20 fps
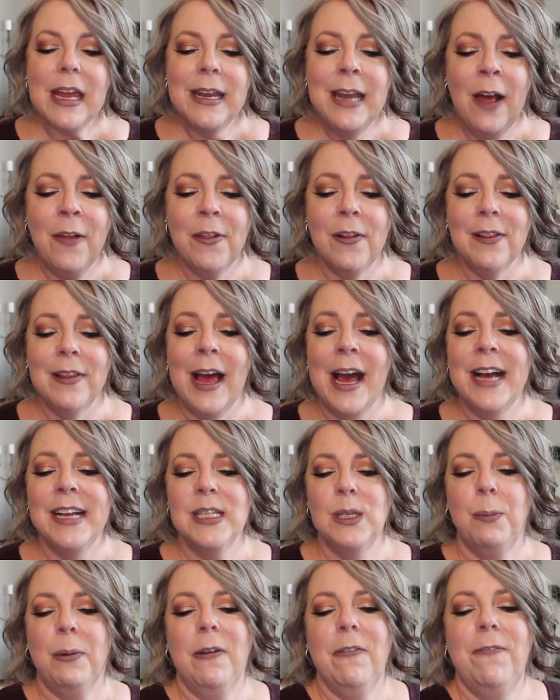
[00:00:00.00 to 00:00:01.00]
Now, the
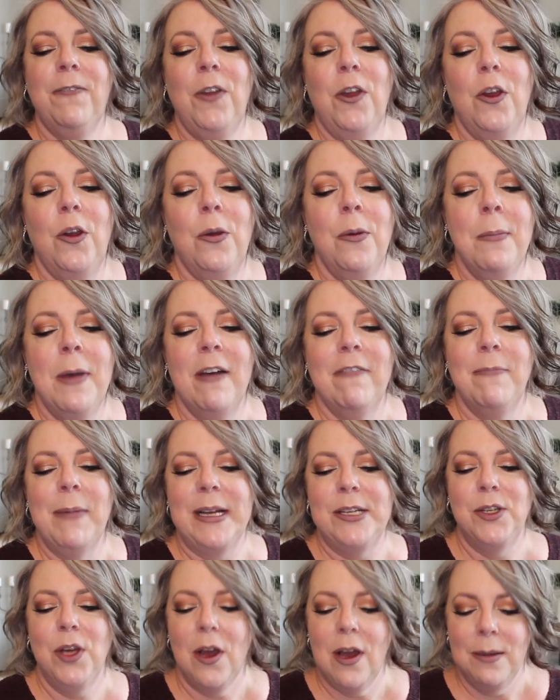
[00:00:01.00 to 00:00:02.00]
last perfume of
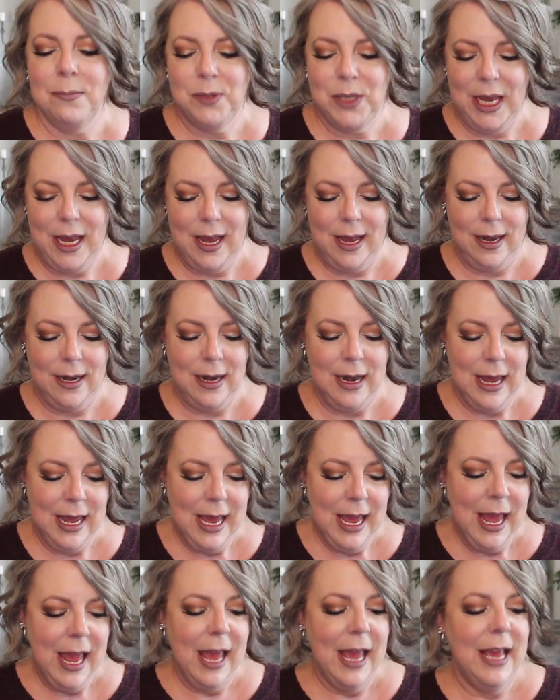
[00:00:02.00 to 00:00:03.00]
my top 10
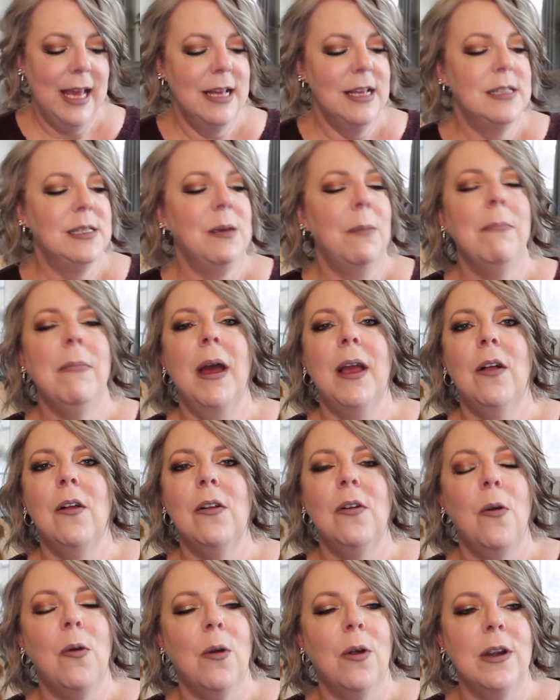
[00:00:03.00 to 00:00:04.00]
is Michael
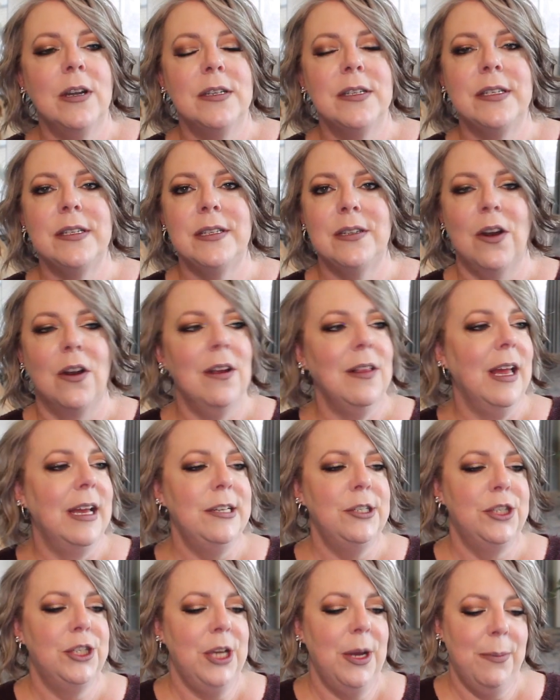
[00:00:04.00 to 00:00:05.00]
Kors
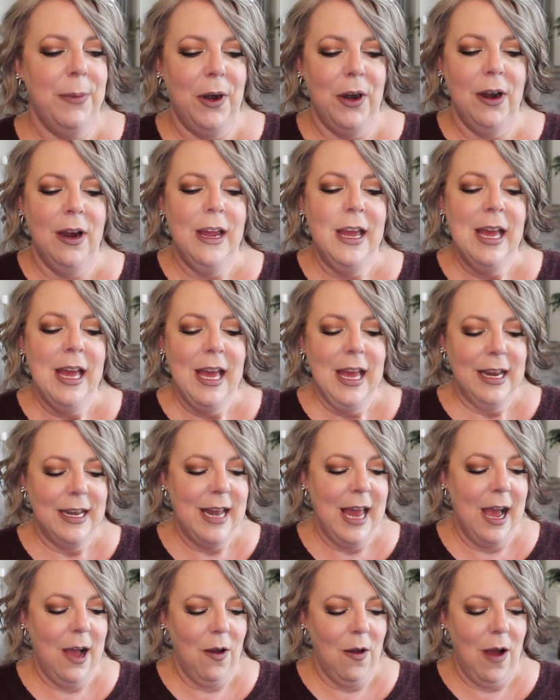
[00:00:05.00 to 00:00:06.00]
Starlight Shimmer.
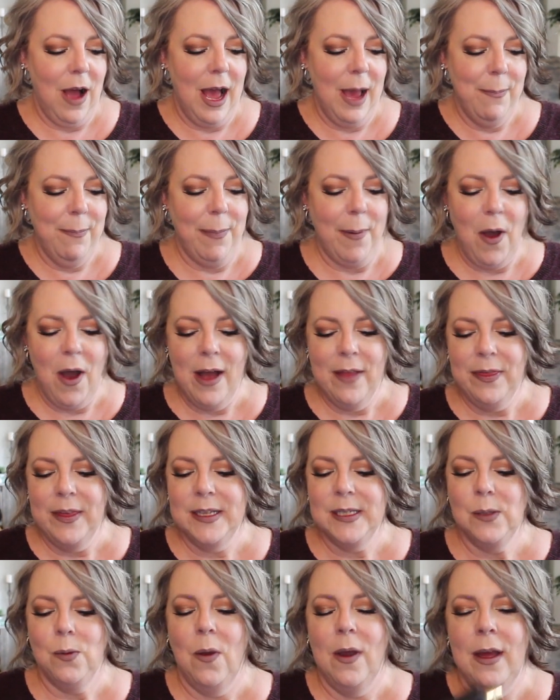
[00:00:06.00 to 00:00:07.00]
Now, I bought
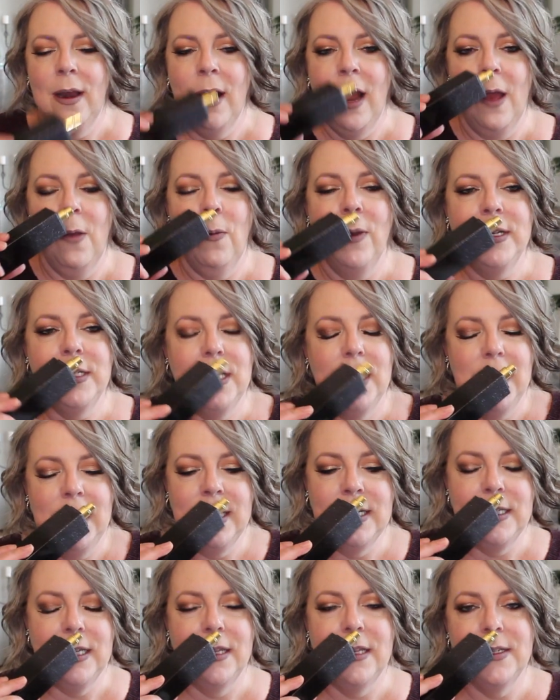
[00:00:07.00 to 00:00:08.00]
this one. I went to,
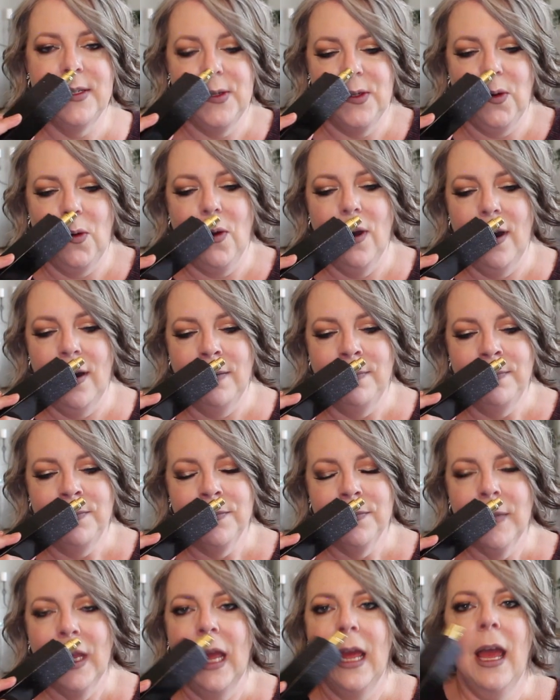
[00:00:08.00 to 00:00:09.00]
into the store.
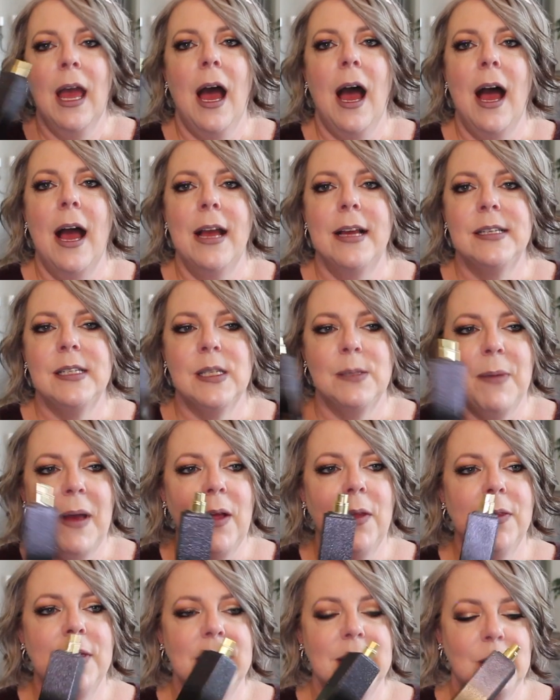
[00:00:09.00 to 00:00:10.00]
I
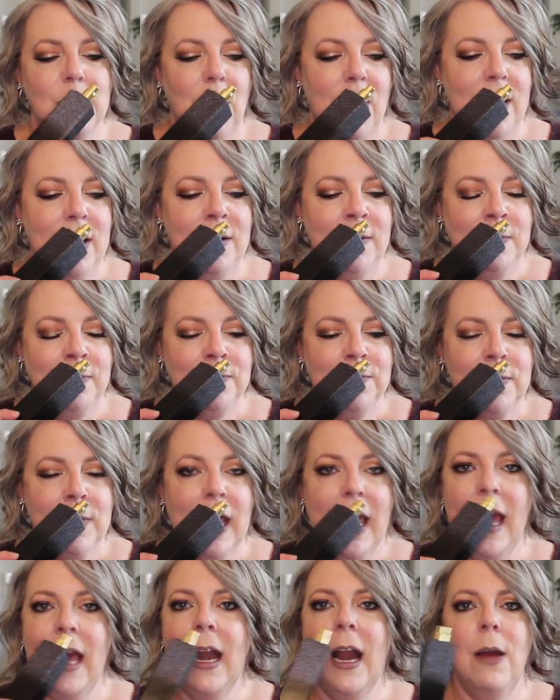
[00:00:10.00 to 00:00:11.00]
smelt this one,
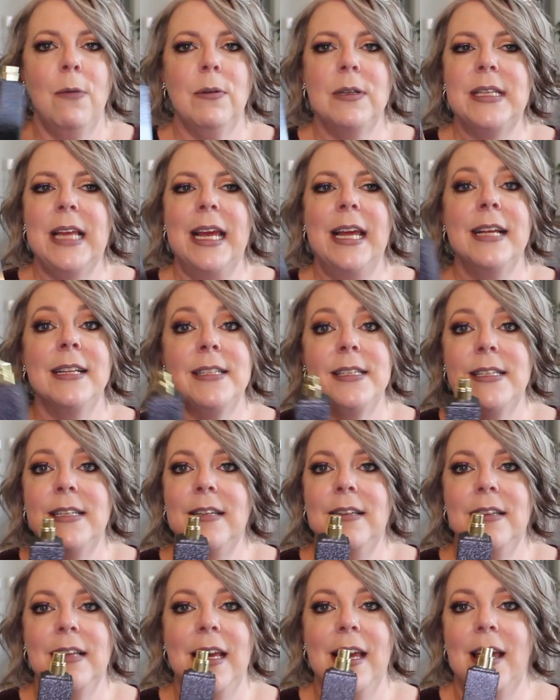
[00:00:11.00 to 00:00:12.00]
and I was
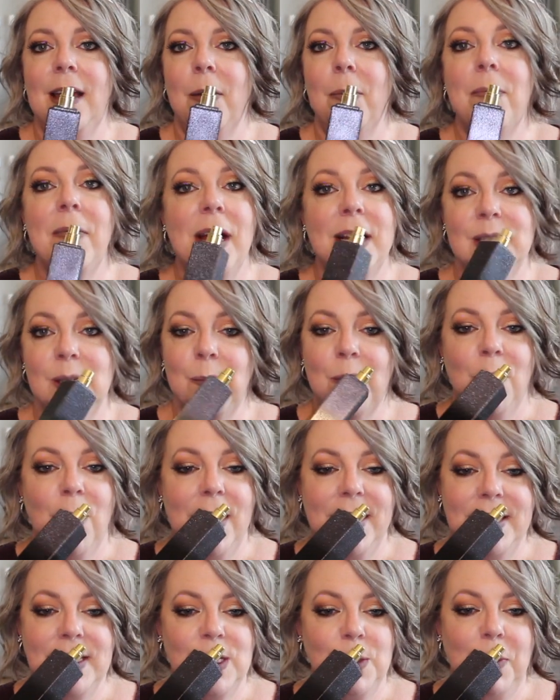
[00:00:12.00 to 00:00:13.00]
instantly
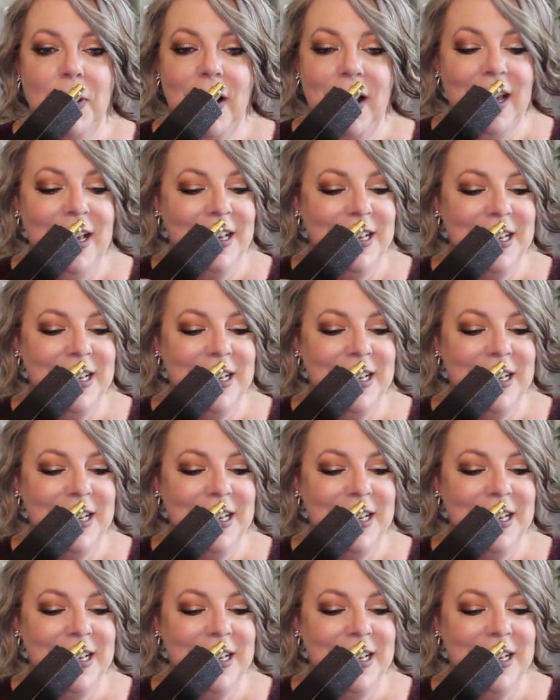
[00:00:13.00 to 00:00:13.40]
mesmerized by,